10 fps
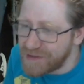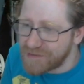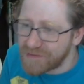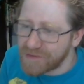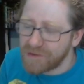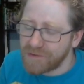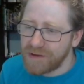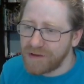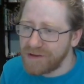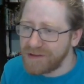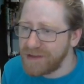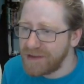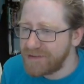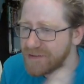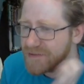So yeah,
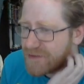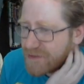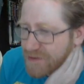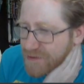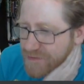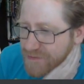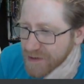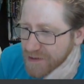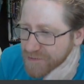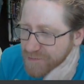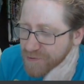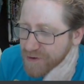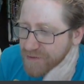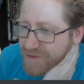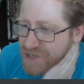it's just a lot more
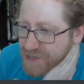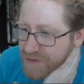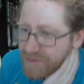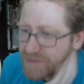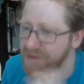efficient